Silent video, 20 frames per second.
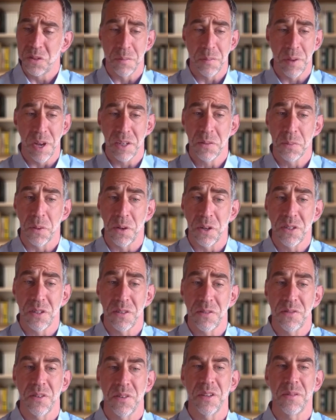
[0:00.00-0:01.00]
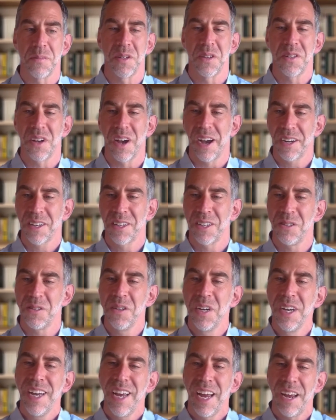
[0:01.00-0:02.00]
the best person for them to talk to.
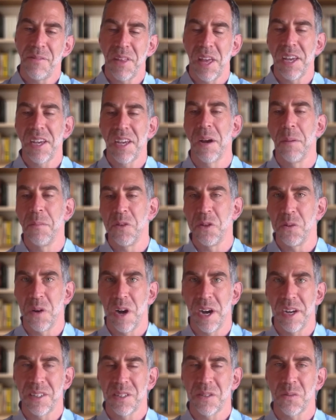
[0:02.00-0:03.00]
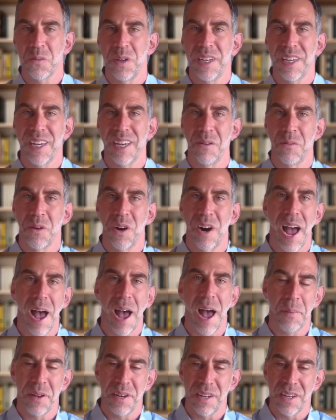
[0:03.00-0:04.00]
If they come to us, we're
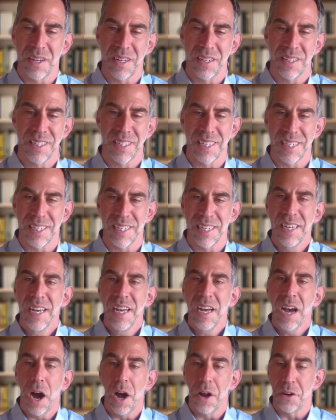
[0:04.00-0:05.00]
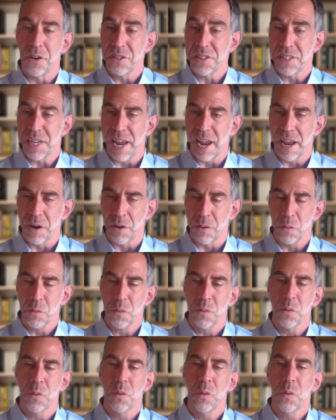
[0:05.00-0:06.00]
happy to understand
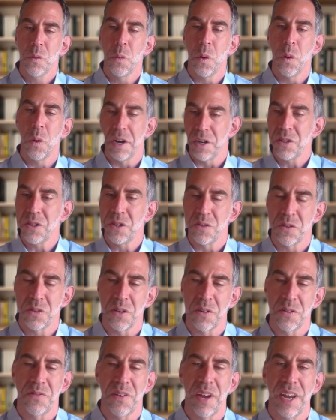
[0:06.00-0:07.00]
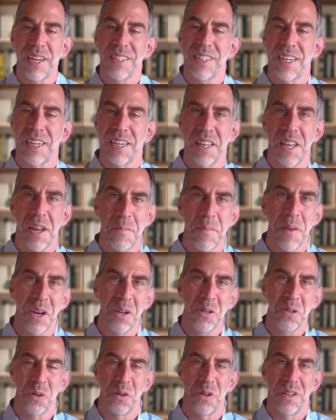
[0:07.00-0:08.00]
what issues they're facing, and then make
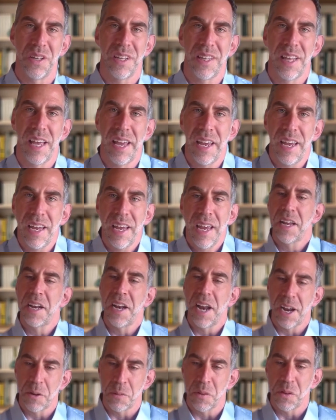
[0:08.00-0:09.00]
sure that they connect